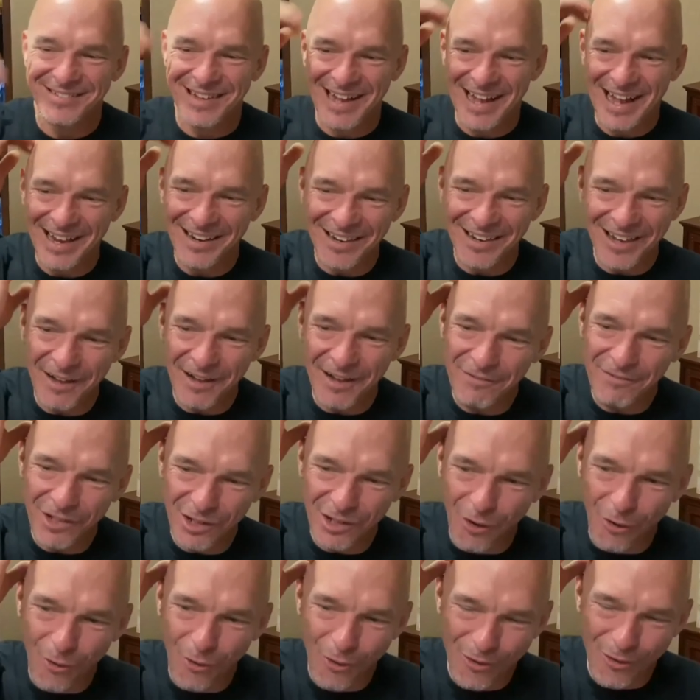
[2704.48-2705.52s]
I love the
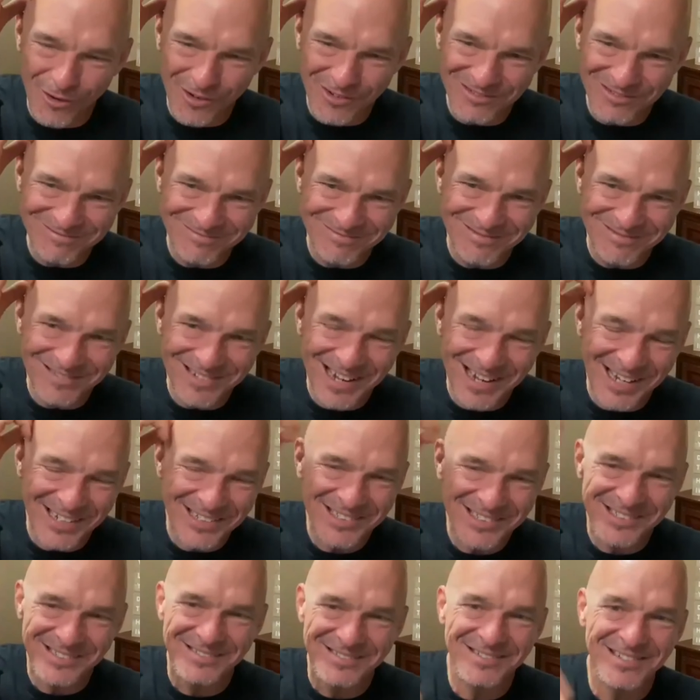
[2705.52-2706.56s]
Lord.
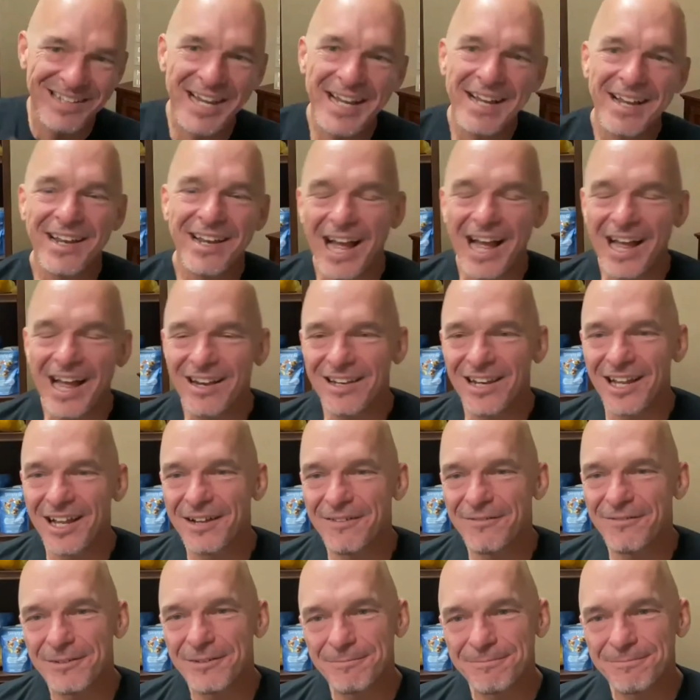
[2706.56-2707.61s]
That's that I
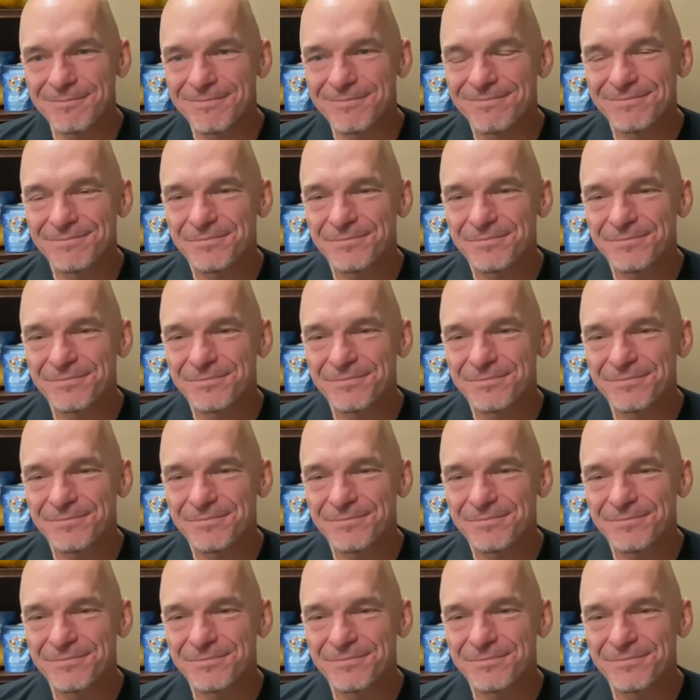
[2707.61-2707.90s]
love him.